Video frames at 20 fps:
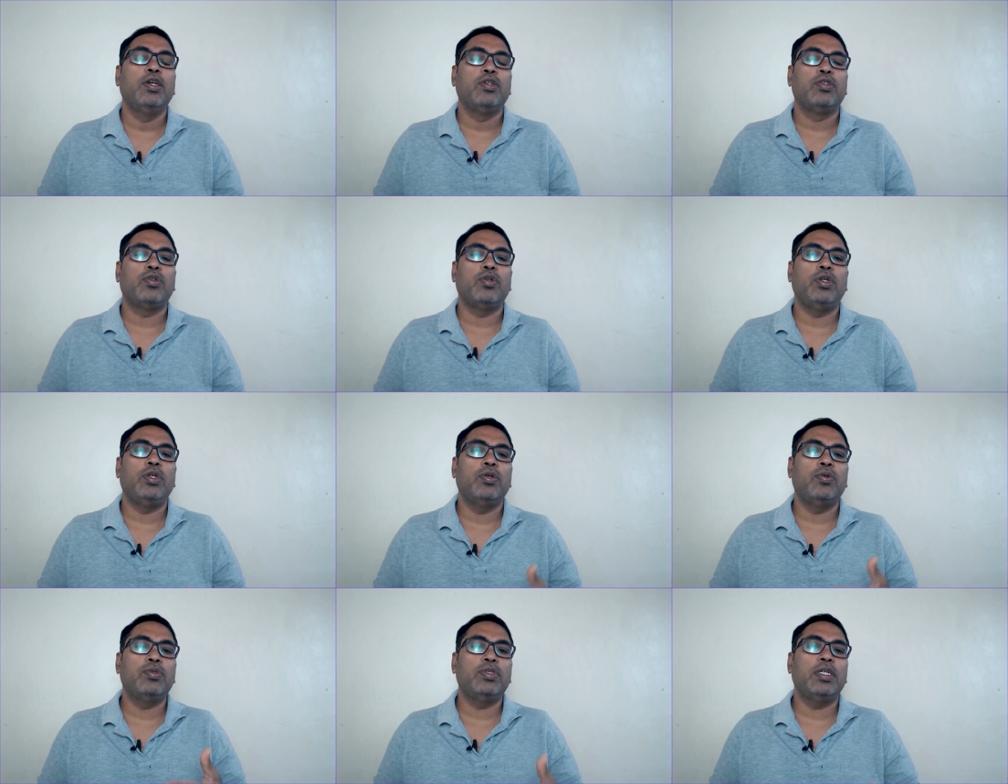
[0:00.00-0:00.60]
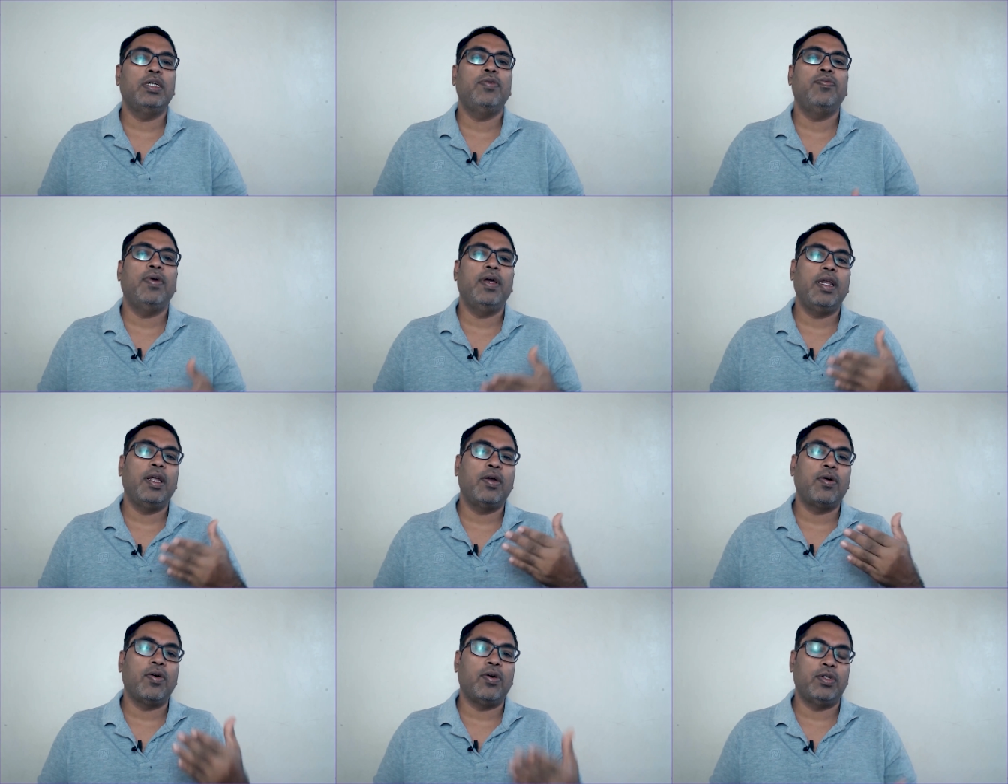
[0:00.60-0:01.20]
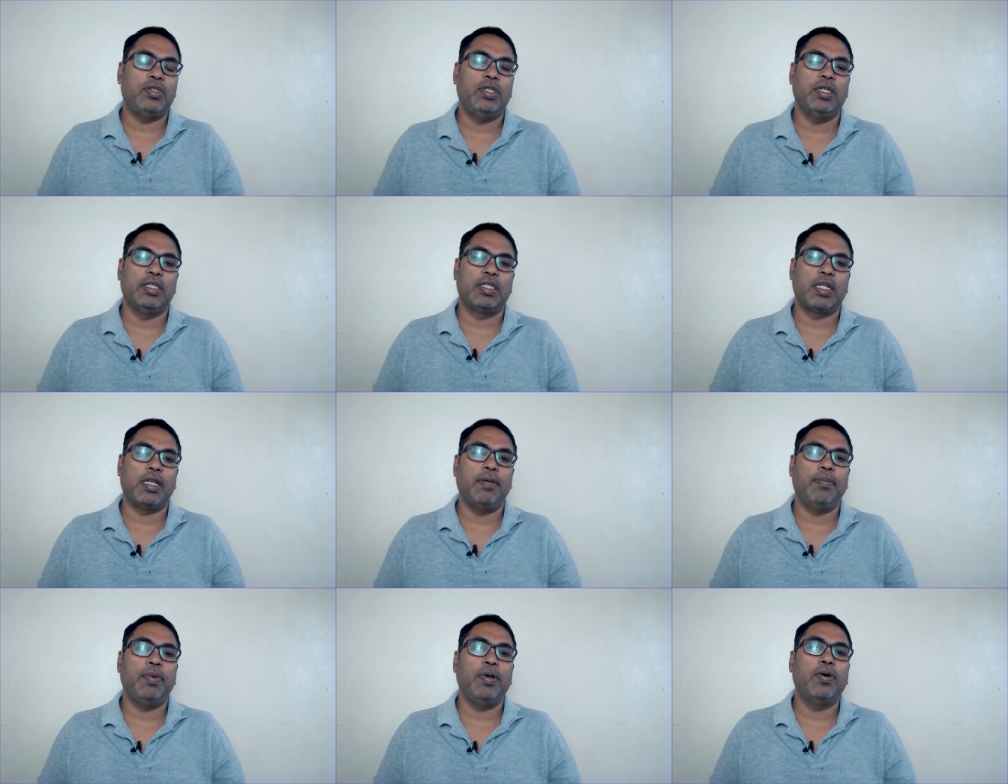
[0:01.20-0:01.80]
so use it very
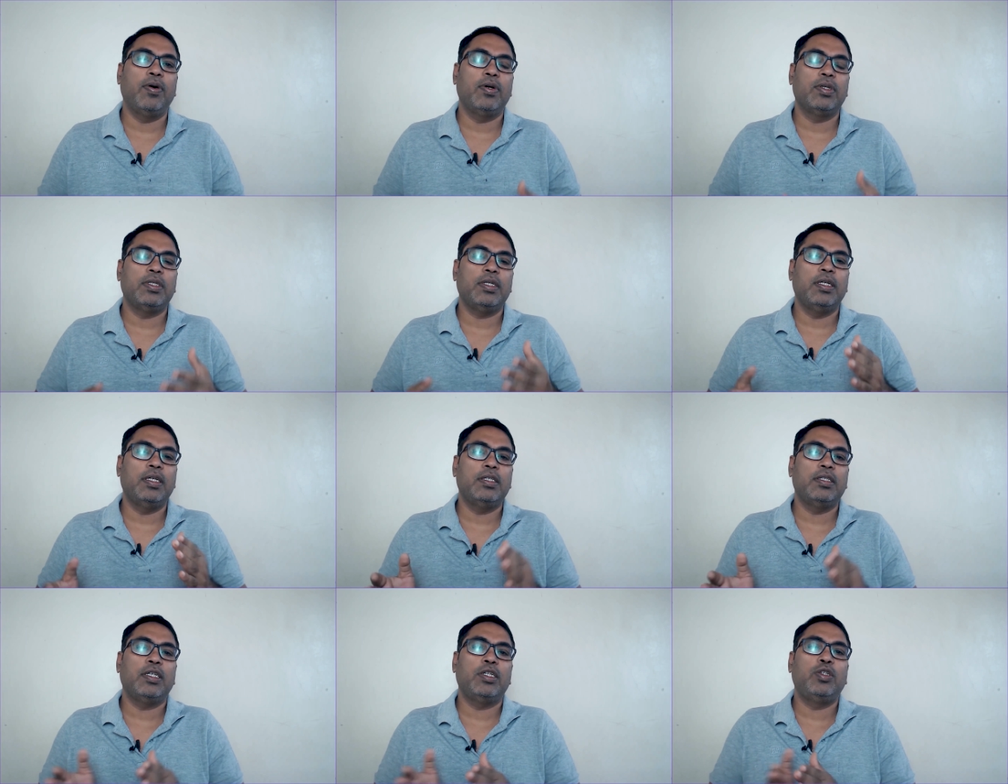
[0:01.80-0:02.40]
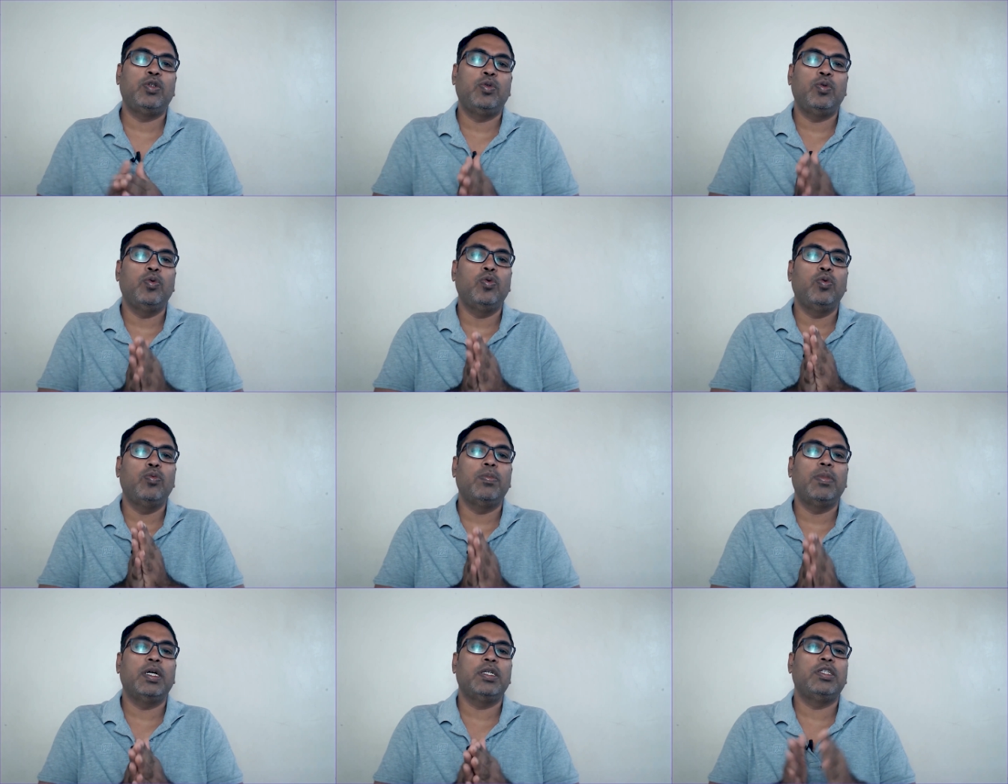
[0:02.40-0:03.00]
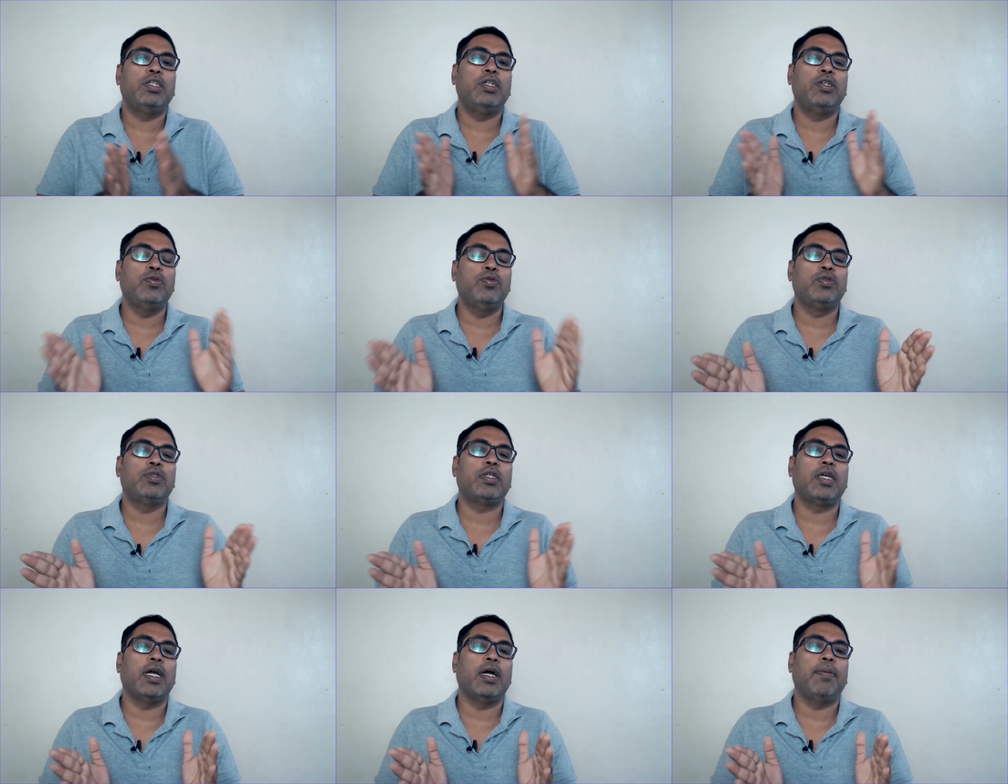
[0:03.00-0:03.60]
cautiously because it is a too much
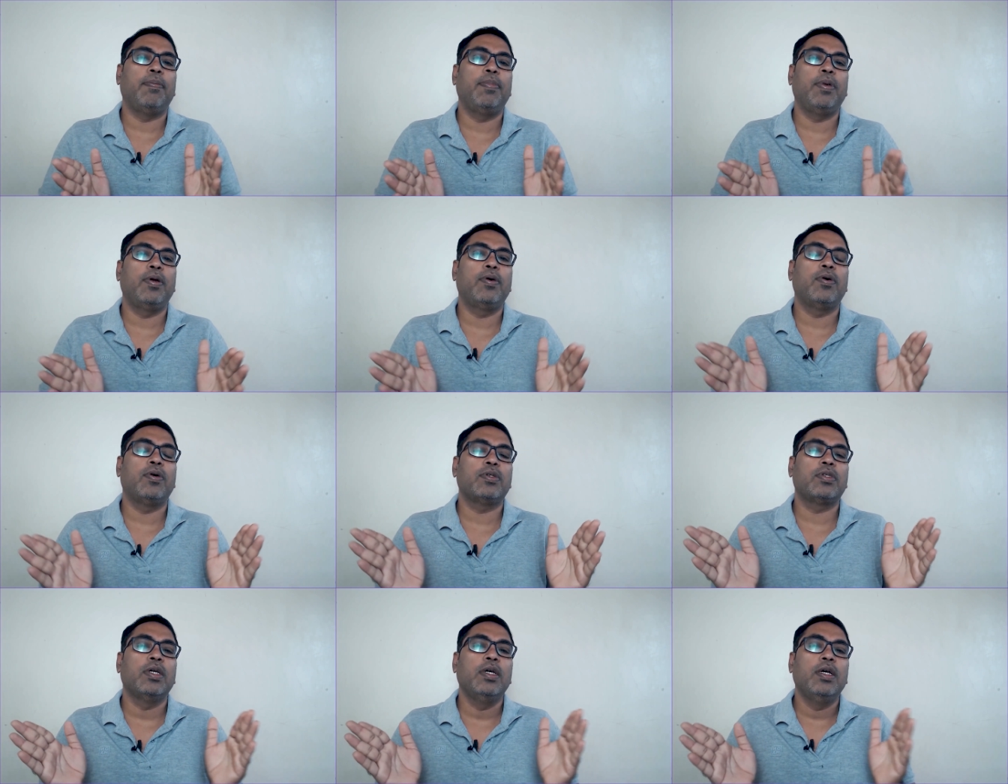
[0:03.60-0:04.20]
huge gap because